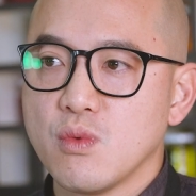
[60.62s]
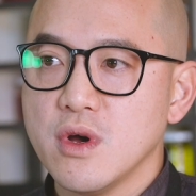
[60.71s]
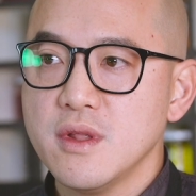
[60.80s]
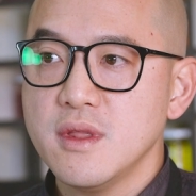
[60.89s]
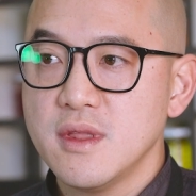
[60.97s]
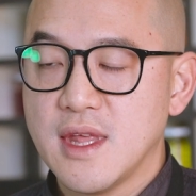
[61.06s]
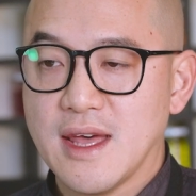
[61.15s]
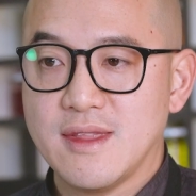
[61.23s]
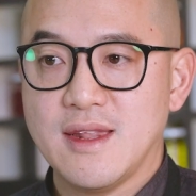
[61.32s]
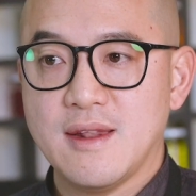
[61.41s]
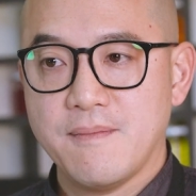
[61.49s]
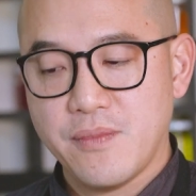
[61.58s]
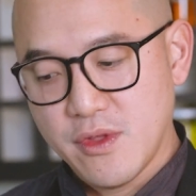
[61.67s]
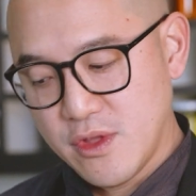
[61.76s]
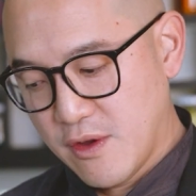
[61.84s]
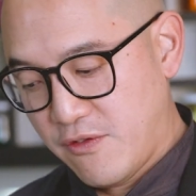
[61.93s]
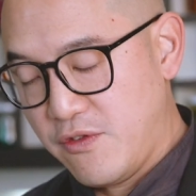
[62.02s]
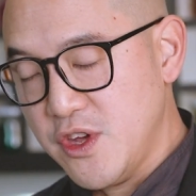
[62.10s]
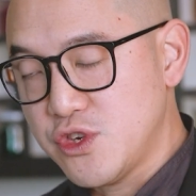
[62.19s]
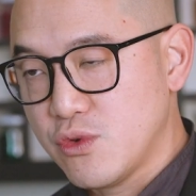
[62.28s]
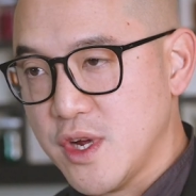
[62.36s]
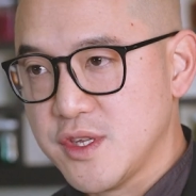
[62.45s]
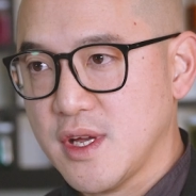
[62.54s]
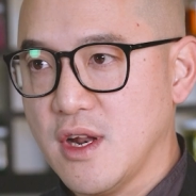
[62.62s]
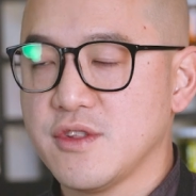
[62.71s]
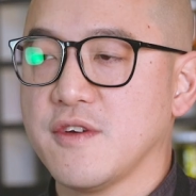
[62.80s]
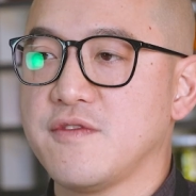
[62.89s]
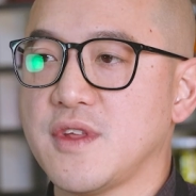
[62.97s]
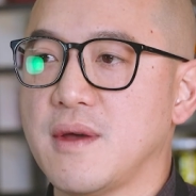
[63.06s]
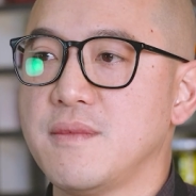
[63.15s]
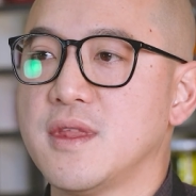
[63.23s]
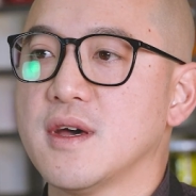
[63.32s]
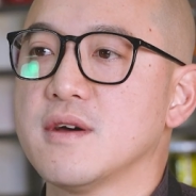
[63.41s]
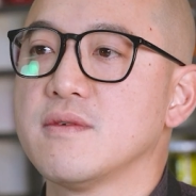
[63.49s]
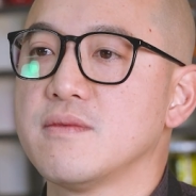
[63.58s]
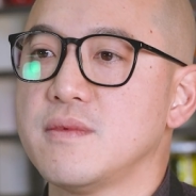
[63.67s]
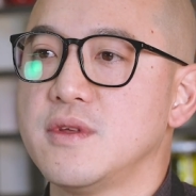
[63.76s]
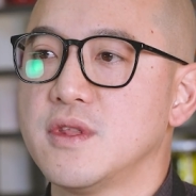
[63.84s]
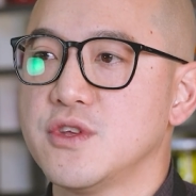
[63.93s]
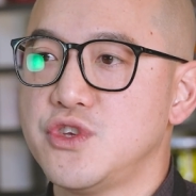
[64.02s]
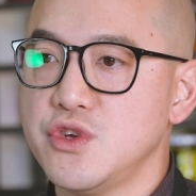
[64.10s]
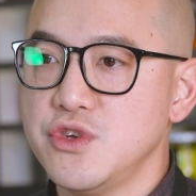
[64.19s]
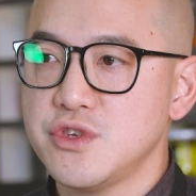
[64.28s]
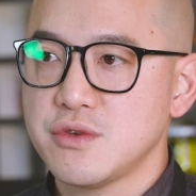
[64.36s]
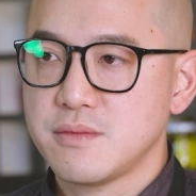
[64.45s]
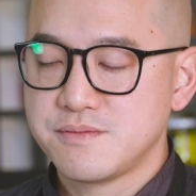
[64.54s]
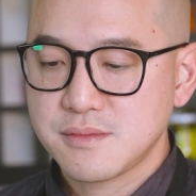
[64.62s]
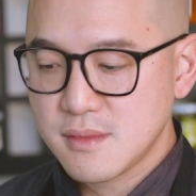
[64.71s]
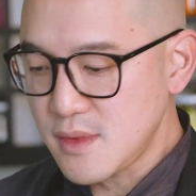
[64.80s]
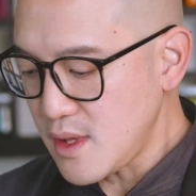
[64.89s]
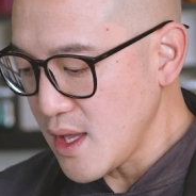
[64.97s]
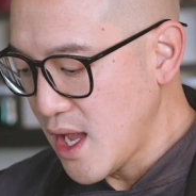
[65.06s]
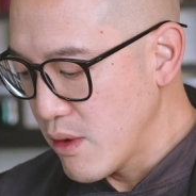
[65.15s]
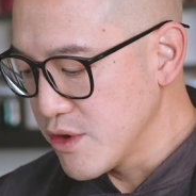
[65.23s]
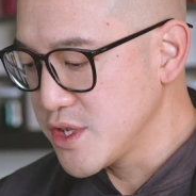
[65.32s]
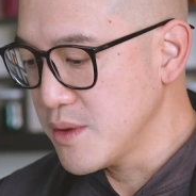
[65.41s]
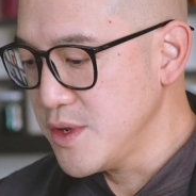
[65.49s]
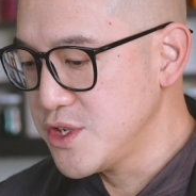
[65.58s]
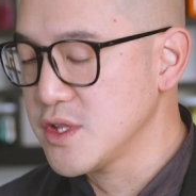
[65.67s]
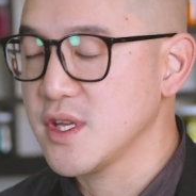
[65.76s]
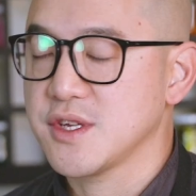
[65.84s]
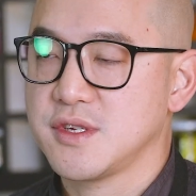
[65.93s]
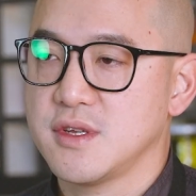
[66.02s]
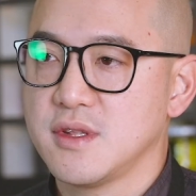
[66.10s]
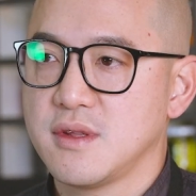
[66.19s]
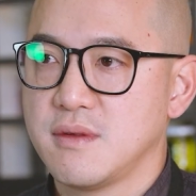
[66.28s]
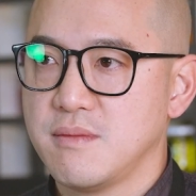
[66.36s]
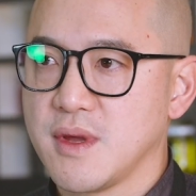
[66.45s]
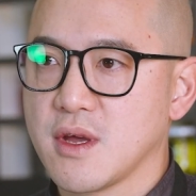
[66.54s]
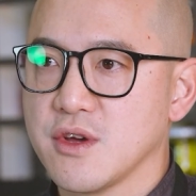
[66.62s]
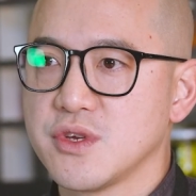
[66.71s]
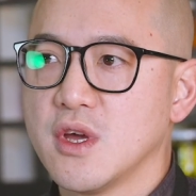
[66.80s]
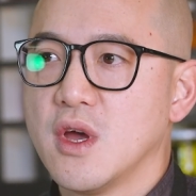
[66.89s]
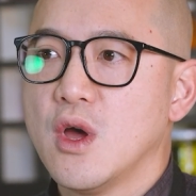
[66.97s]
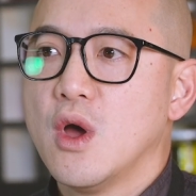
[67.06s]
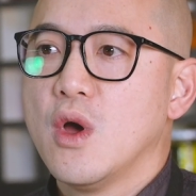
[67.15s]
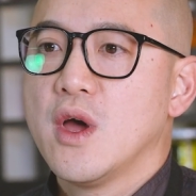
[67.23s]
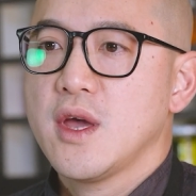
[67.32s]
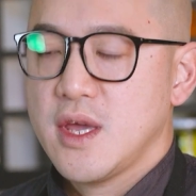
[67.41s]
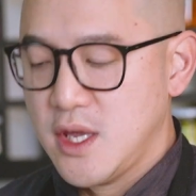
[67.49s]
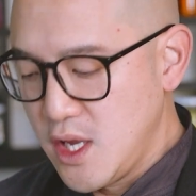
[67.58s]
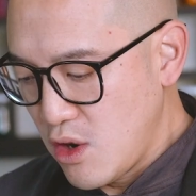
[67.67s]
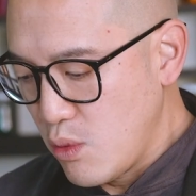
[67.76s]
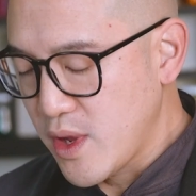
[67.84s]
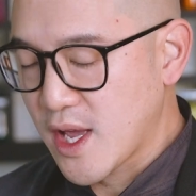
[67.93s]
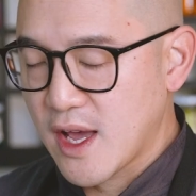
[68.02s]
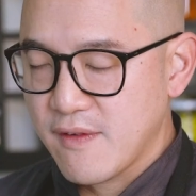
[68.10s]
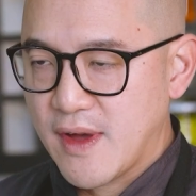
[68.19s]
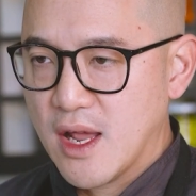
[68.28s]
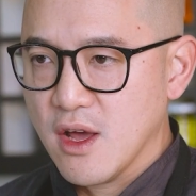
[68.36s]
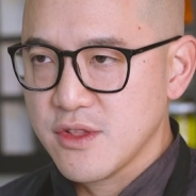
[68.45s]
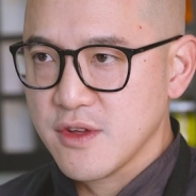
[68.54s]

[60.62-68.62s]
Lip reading: one, that the fish rests a lot of time in the juice. Our ceviche doesn't, because here we have a lot